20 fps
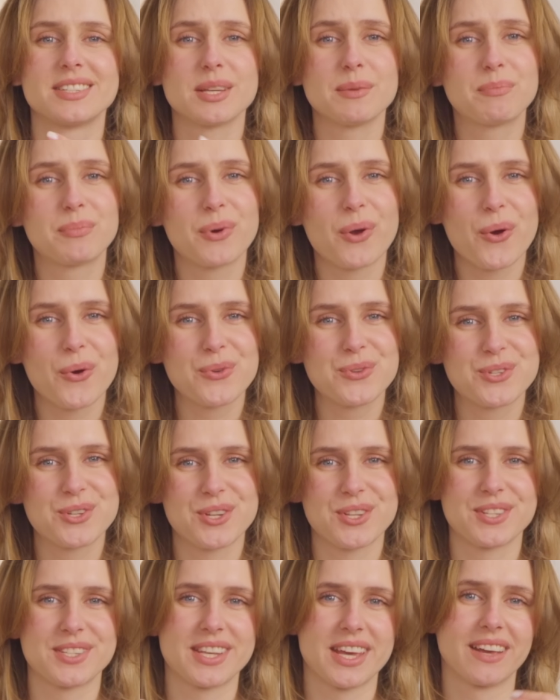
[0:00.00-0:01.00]
This approach
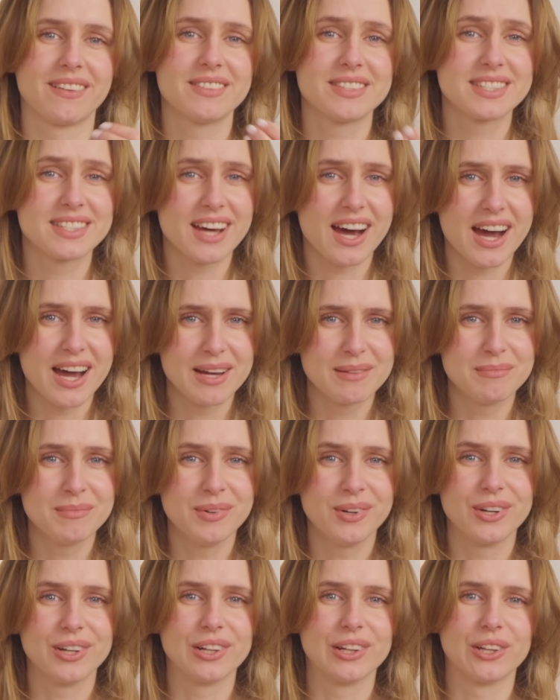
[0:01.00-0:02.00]
saves time,
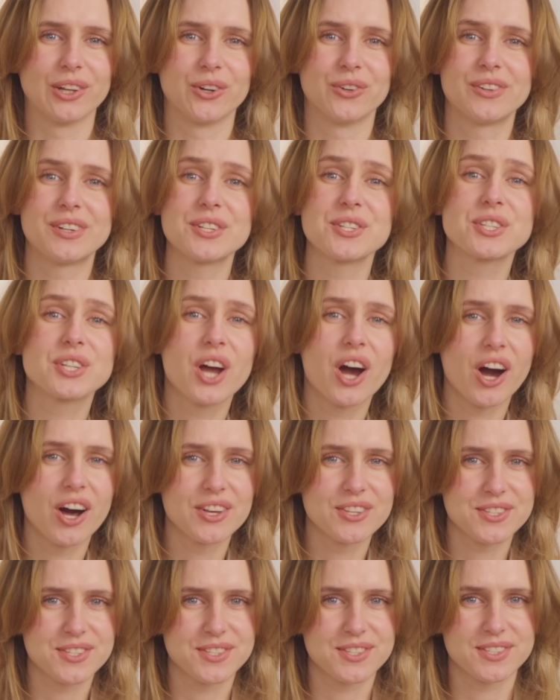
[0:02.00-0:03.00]
lowers
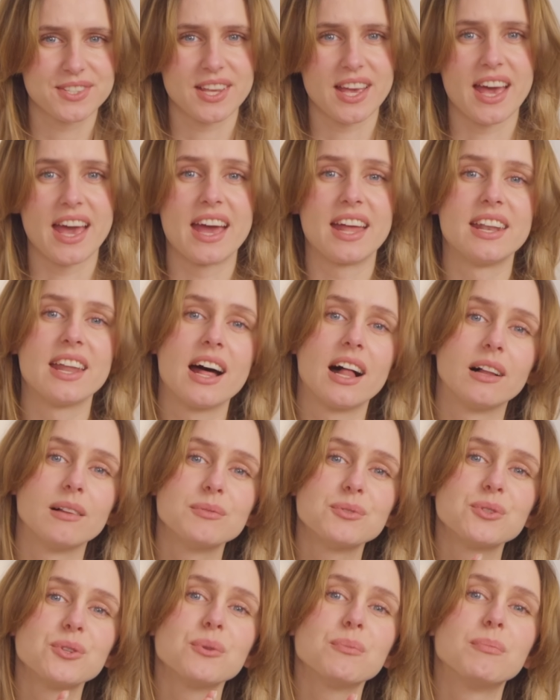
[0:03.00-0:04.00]
costs, and
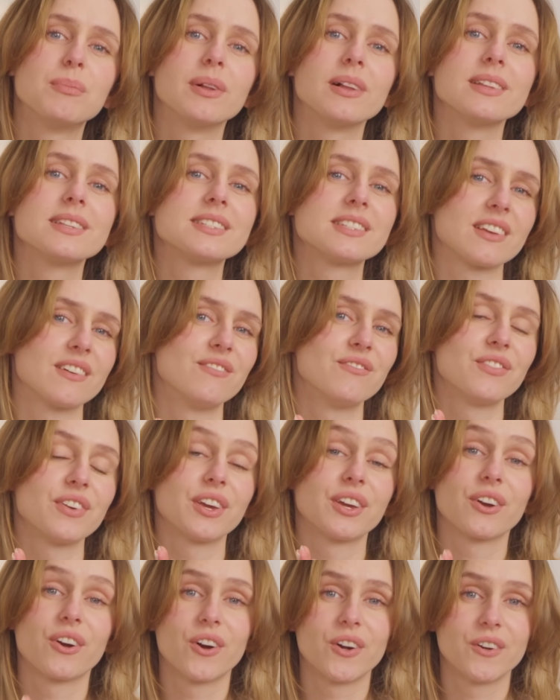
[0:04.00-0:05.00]
helps you build something